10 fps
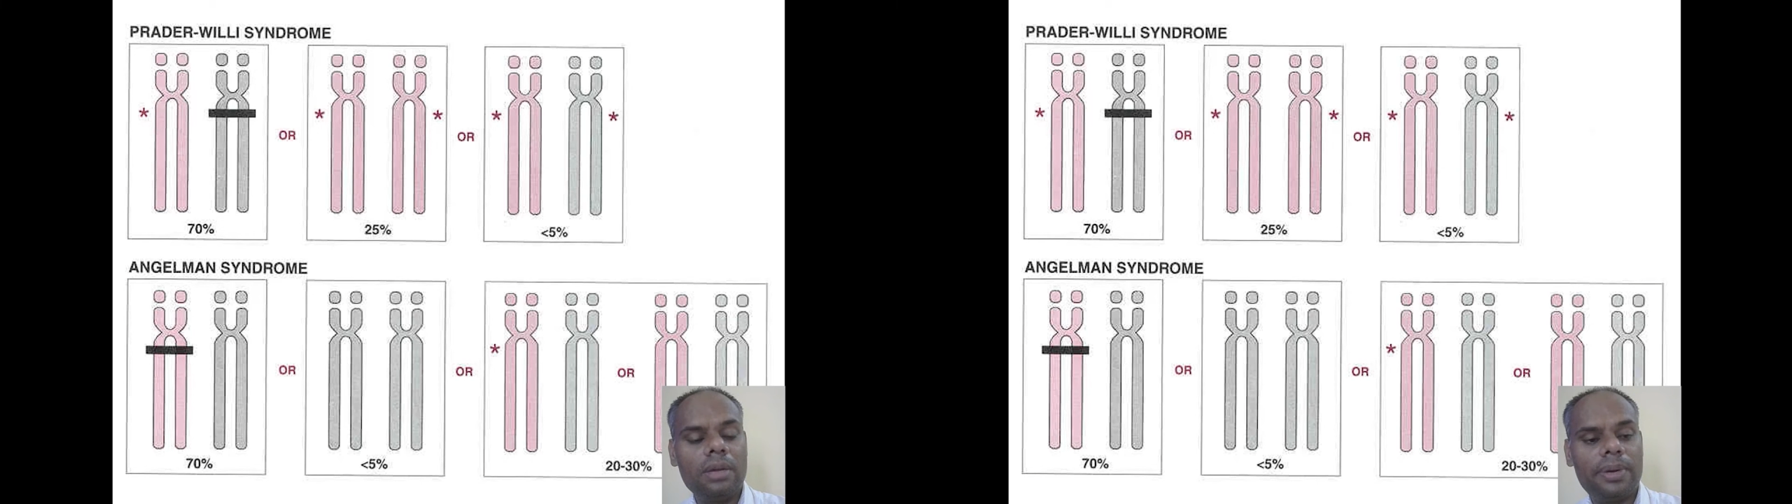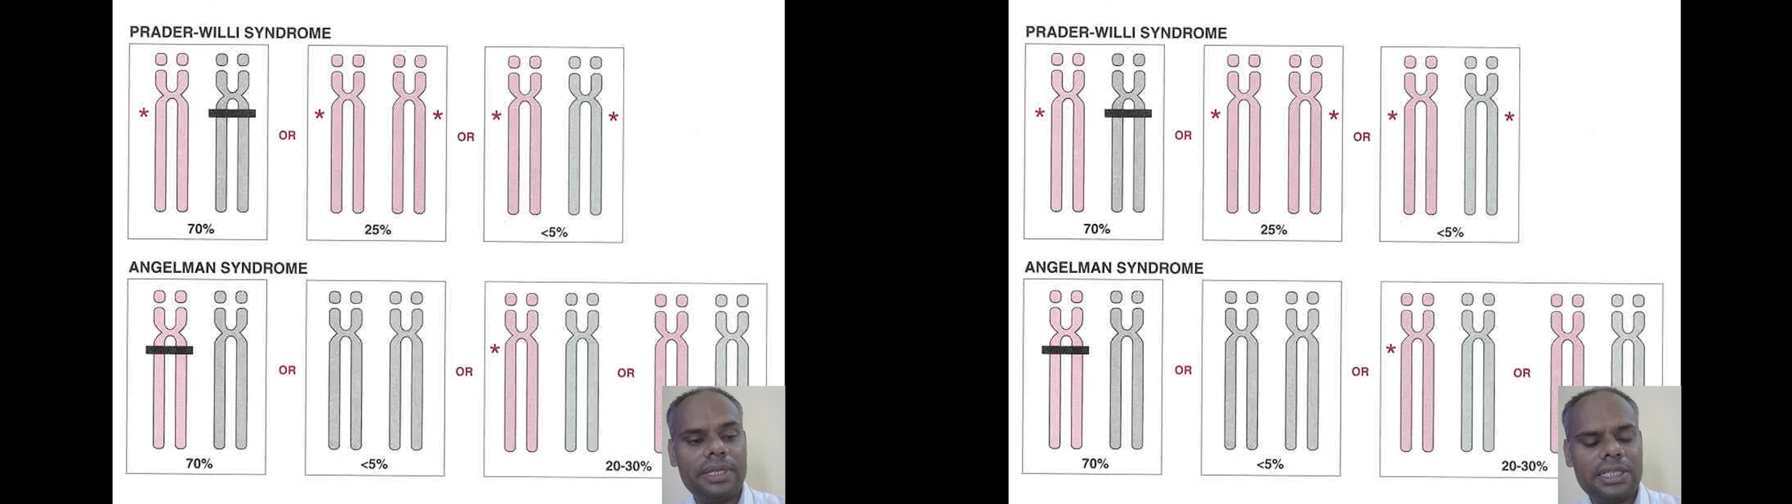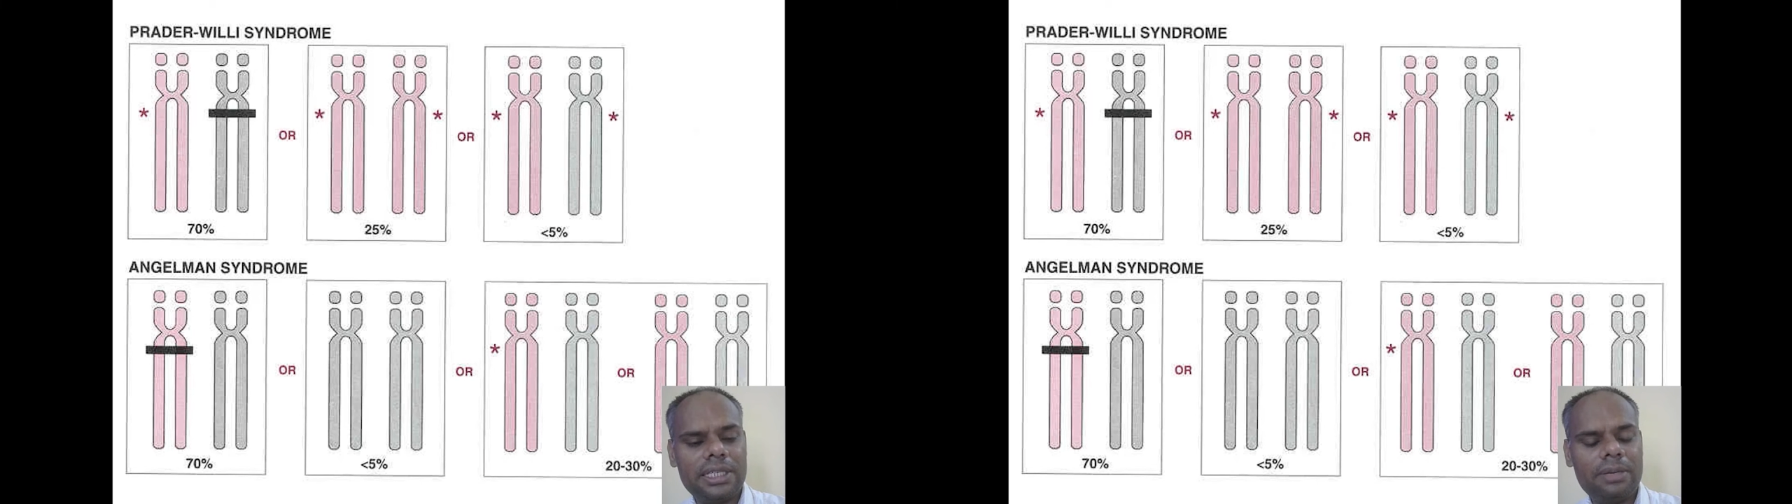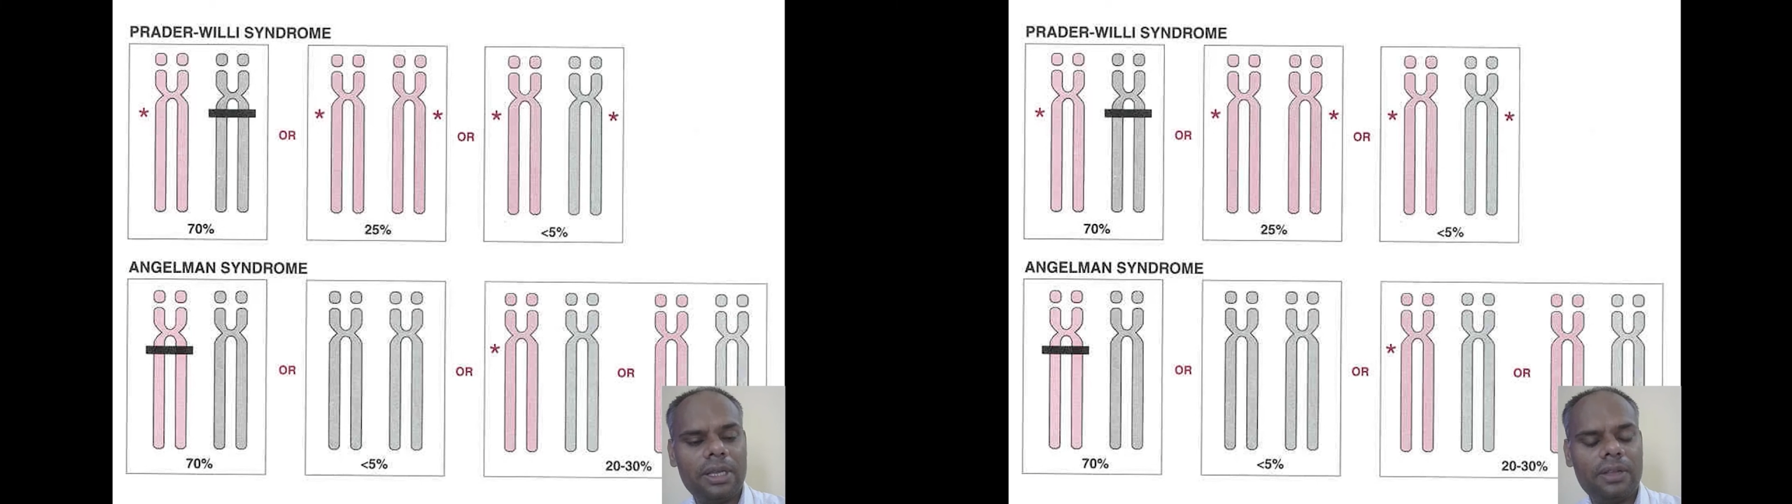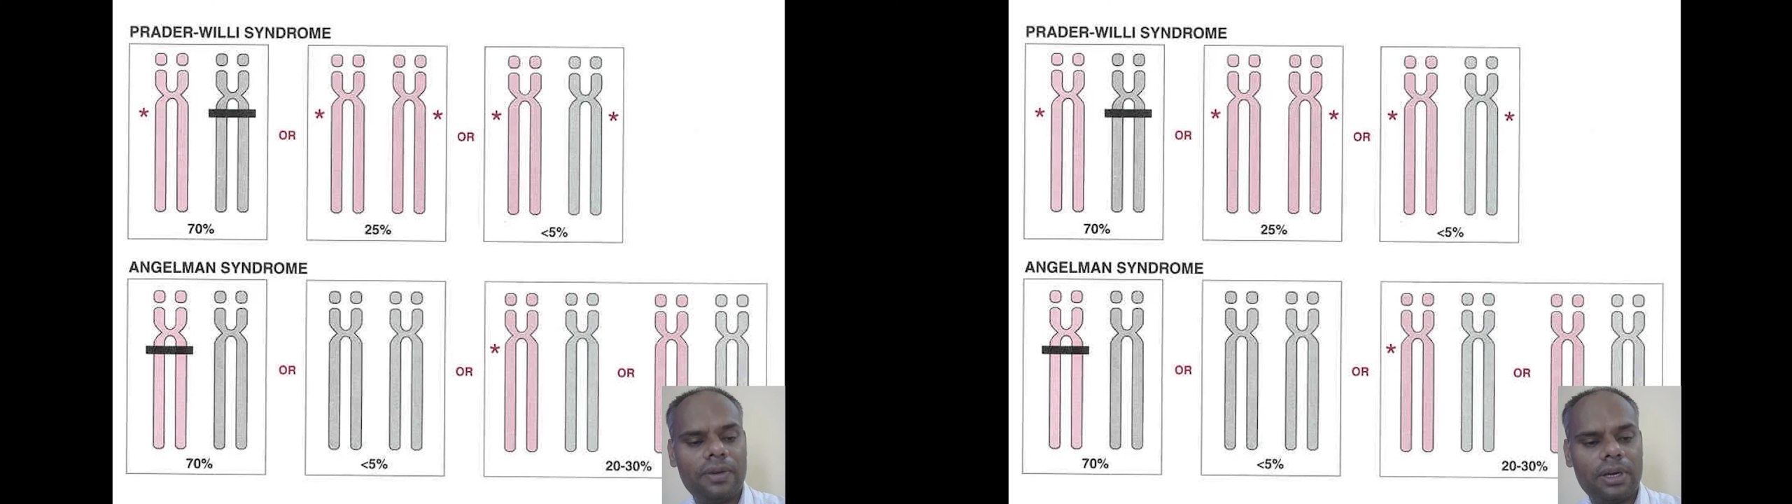presented by
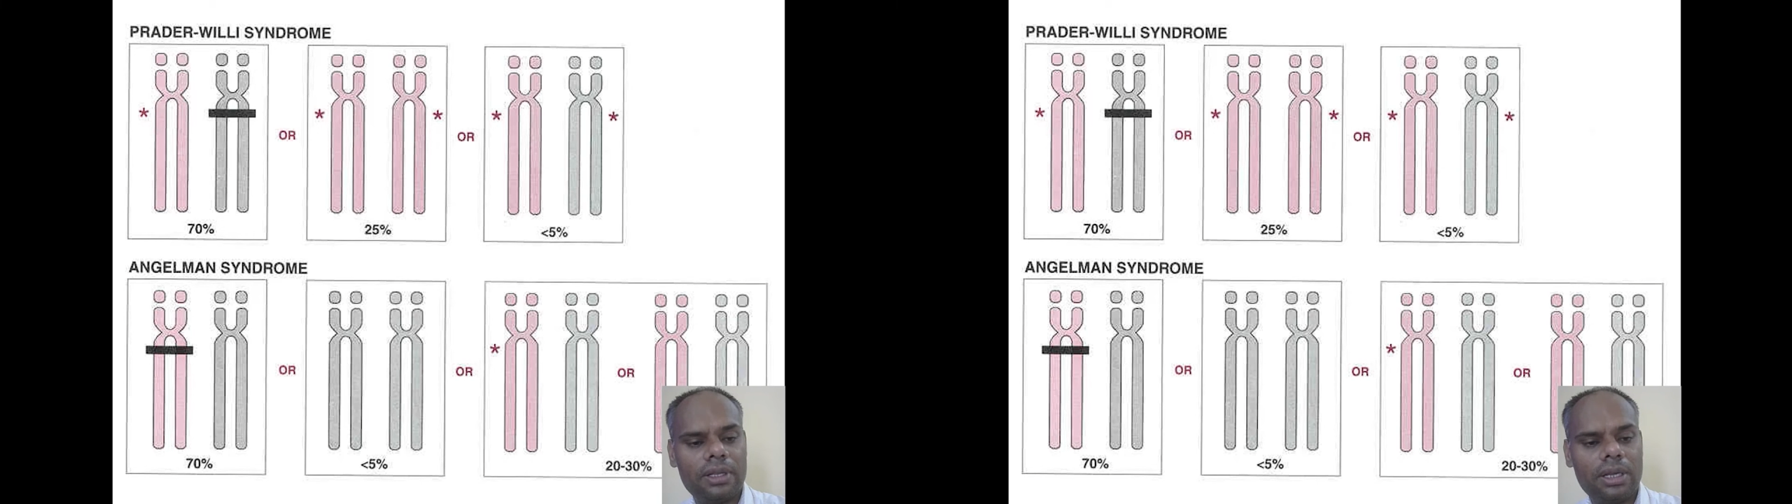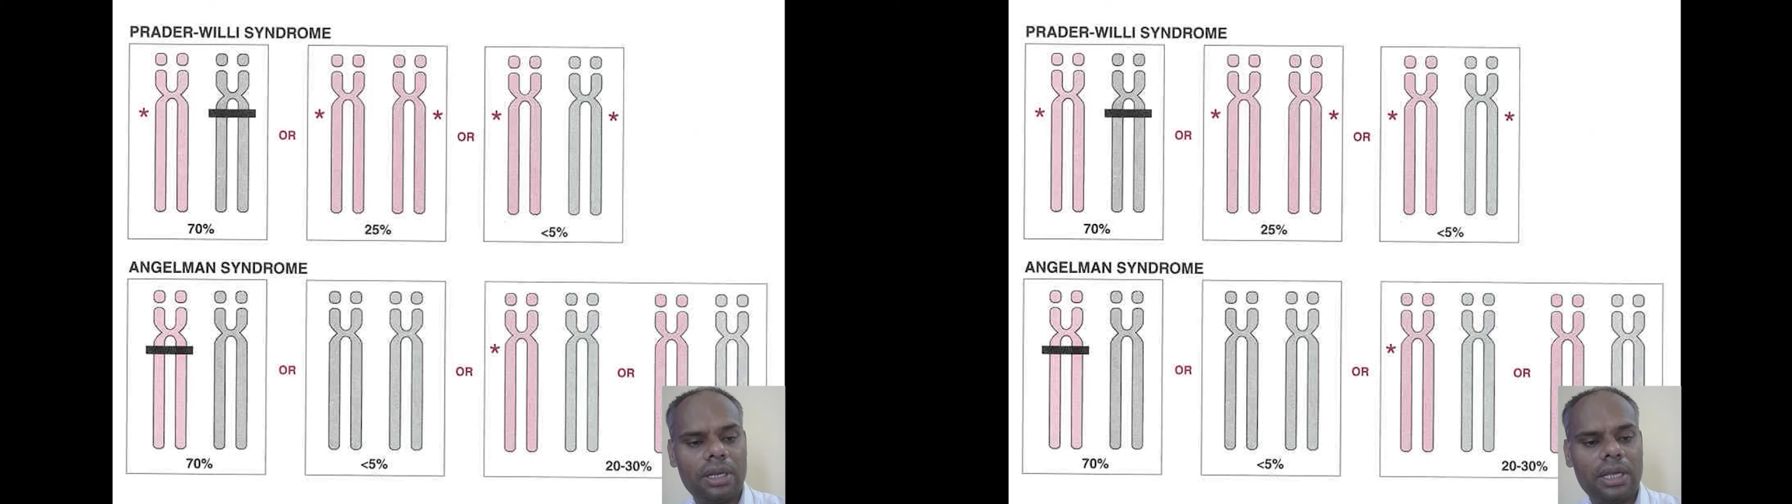the father,